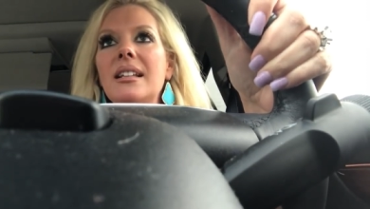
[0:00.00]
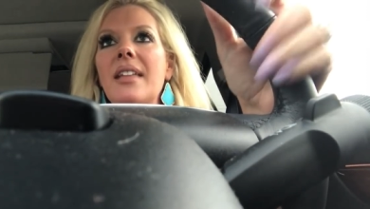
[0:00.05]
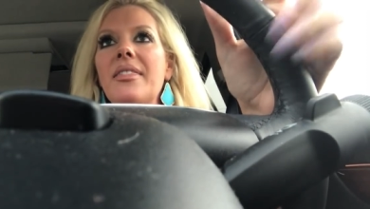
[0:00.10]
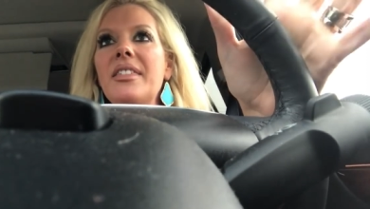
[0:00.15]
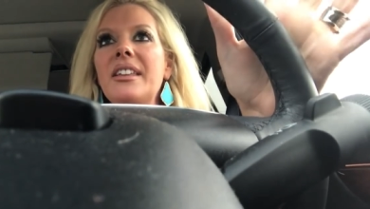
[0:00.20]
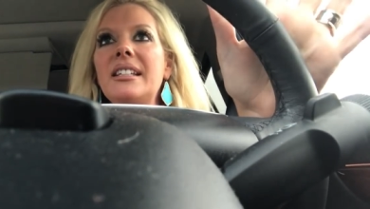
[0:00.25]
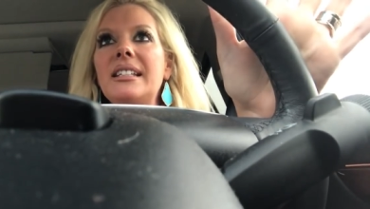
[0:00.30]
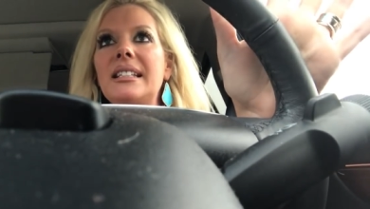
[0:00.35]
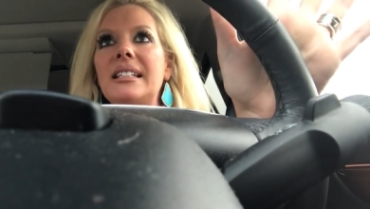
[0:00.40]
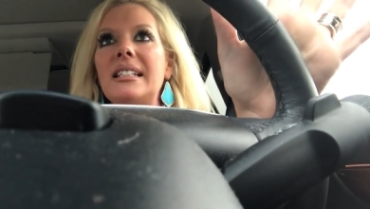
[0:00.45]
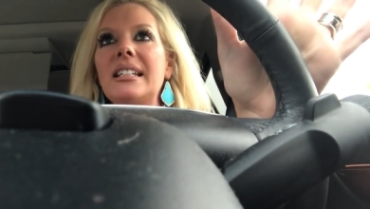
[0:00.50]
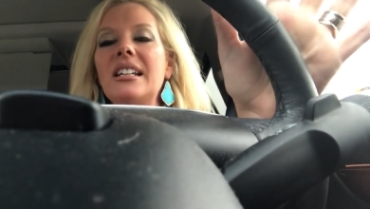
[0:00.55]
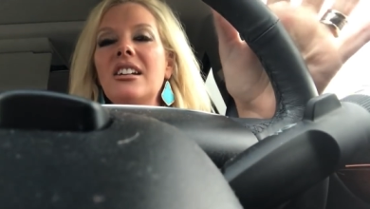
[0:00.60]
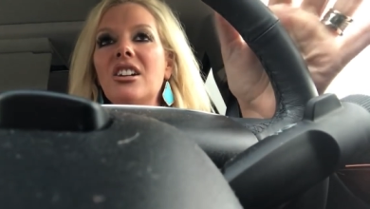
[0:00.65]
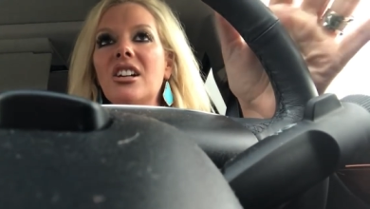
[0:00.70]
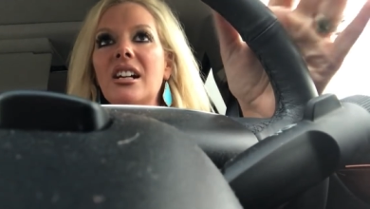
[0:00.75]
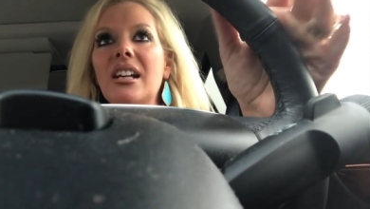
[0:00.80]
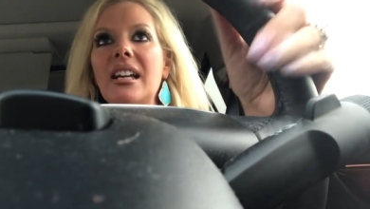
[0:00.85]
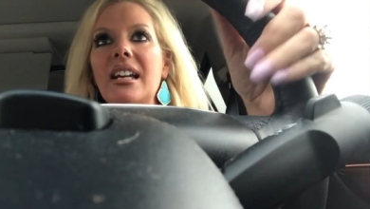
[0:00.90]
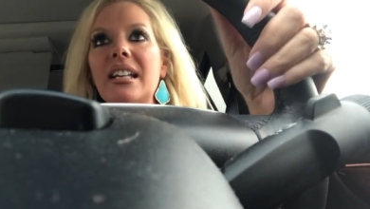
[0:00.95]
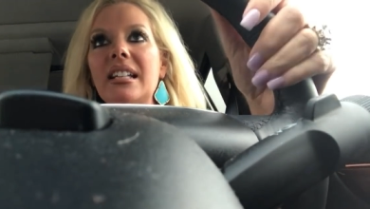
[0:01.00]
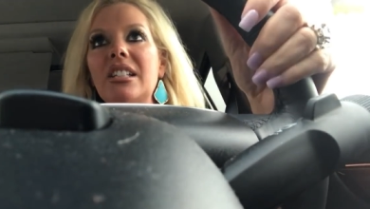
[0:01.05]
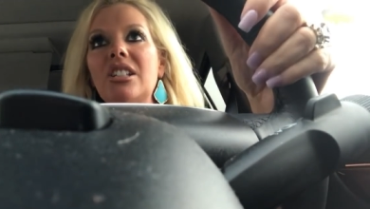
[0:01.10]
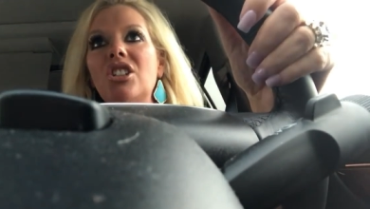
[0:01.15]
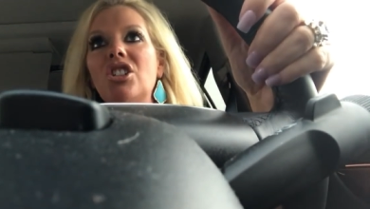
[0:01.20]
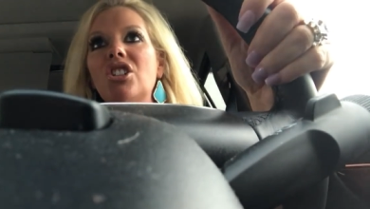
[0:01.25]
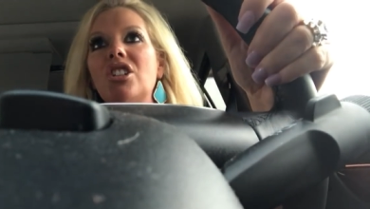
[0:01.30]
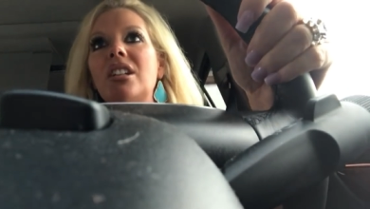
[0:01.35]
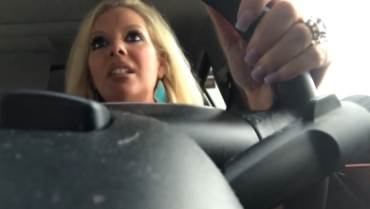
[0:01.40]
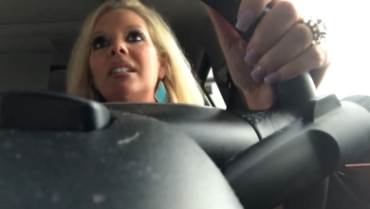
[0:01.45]
Nothing
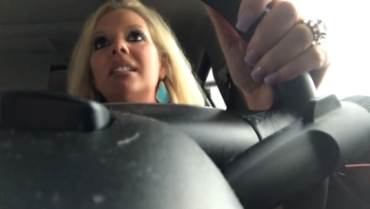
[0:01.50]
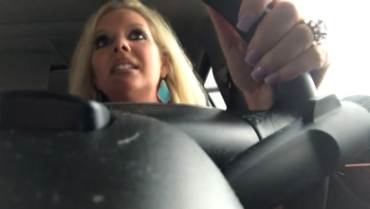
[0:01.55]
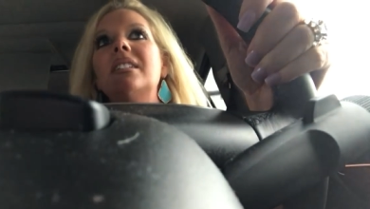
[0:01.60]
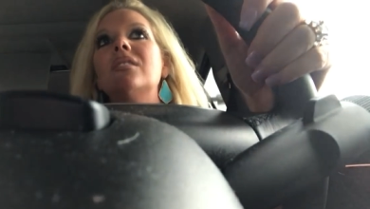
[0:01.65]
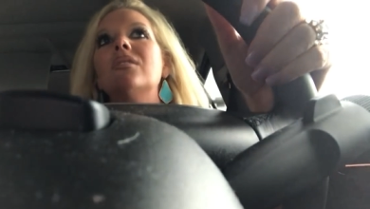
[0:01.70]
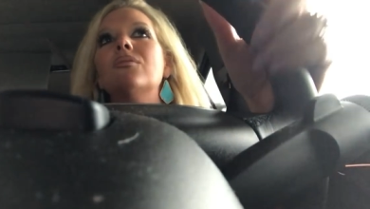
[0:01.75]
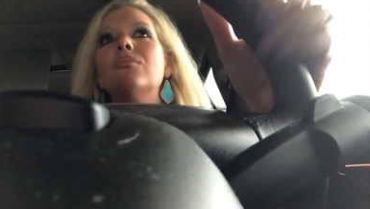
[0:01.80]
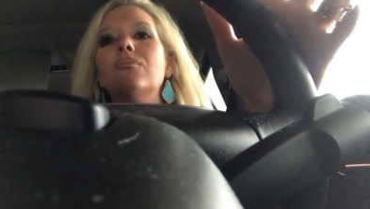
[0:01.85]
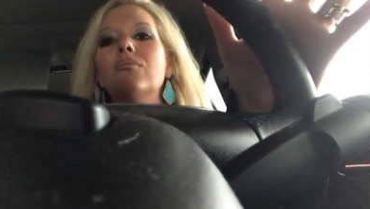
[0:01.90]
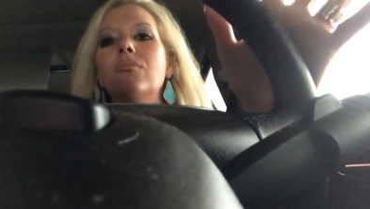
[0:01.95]
serious, just